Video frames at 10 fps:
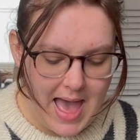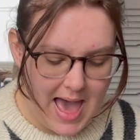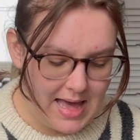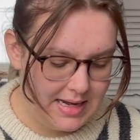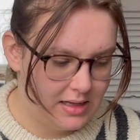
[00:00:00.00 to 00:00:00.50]

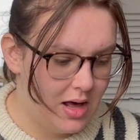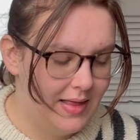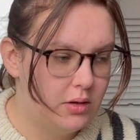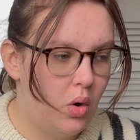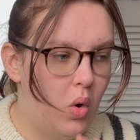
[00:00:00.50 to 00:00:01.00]
and I got
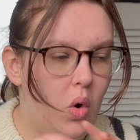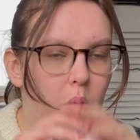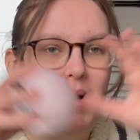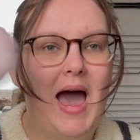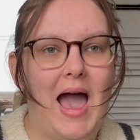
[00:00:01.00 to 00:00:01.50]
like a whole
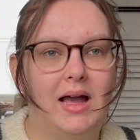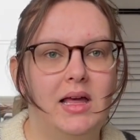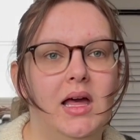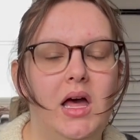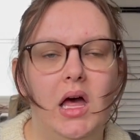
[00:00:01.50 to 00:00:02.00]

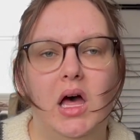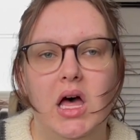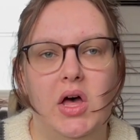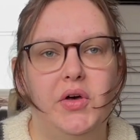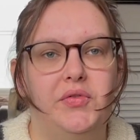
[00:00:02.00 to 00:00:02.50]
pack
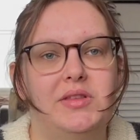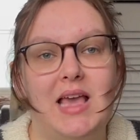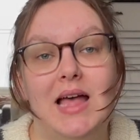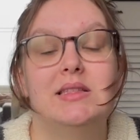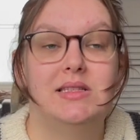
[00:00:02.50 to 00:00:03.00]
of
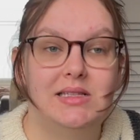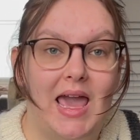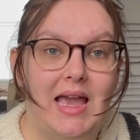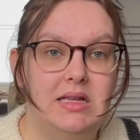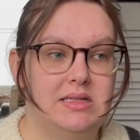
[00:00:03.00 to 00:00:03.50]
10
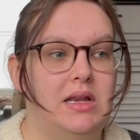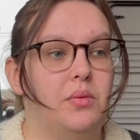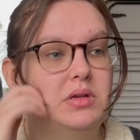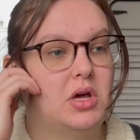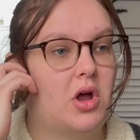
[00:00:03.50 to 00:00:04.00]
skeins, and it
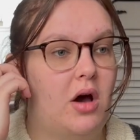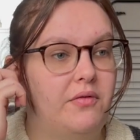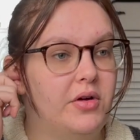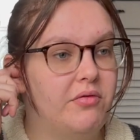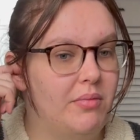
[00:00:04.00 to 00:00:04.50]
was on
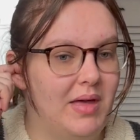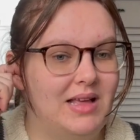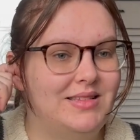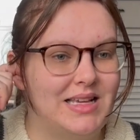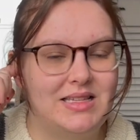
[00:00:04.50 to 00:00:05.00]
offer from
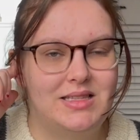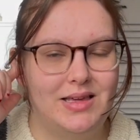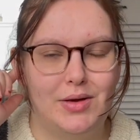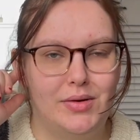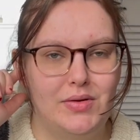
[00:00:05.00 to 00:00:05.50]
like 60
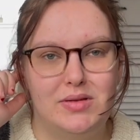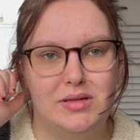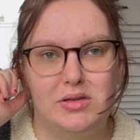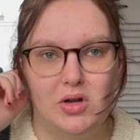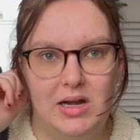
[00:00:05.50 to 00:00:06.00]
euros to
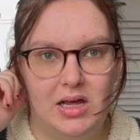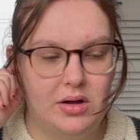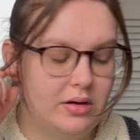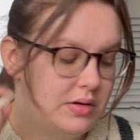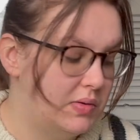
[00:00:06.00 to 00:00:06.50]
30
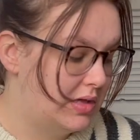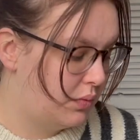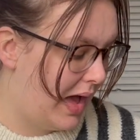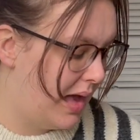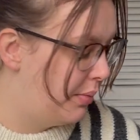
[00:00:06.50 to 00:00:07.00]
euros, which is
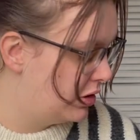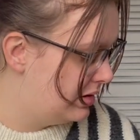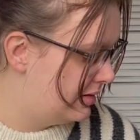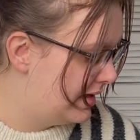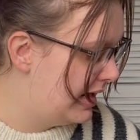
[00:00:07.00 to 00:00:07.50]
why I
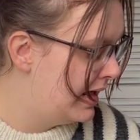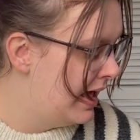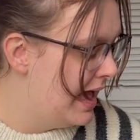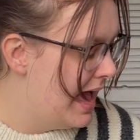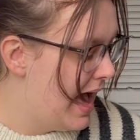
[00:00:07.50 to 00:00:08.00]
purchased it.
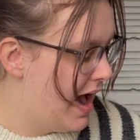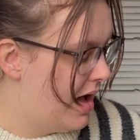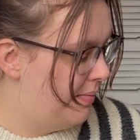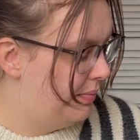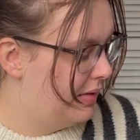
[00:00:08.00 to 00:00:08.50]

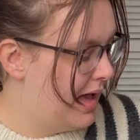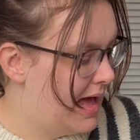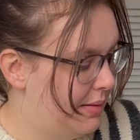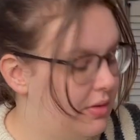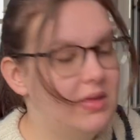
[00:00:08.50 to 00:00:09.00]
And
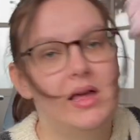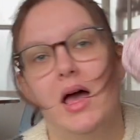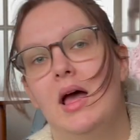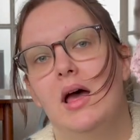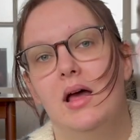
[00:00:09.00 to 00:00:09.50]
I'm using
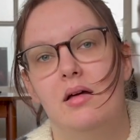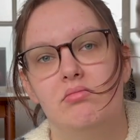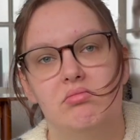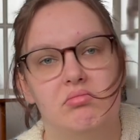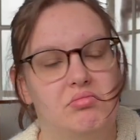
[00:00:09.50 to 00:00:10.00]
a
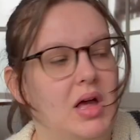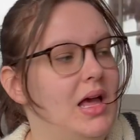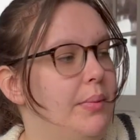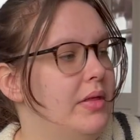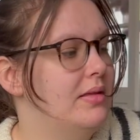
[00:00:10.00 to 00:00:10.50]

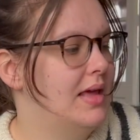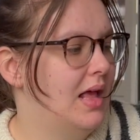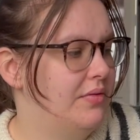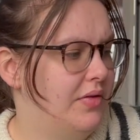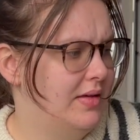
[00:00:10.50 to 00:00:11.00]
couple of
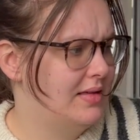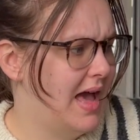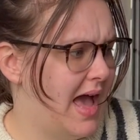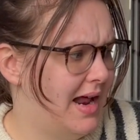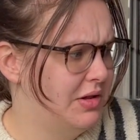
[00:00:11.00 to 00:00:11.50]
skeins for this
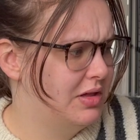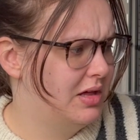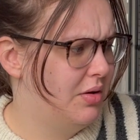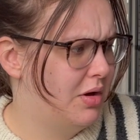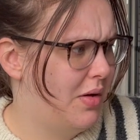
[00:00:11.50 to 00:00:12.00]
guy. I
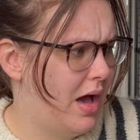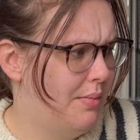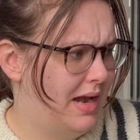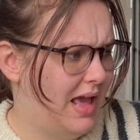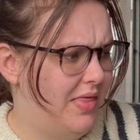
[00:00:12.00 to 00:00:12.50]
actually don't know how
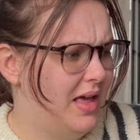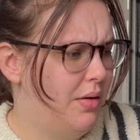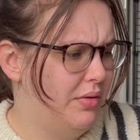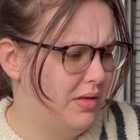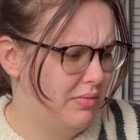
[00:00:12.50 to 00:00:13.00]
many. I think
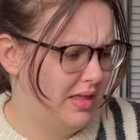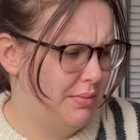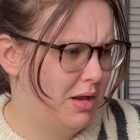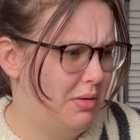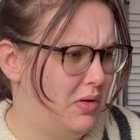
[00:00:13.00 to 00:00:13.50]
ultimately I'm
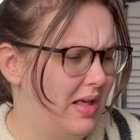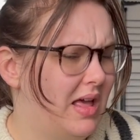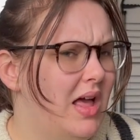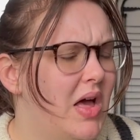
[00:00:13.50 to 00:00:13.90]
going to be using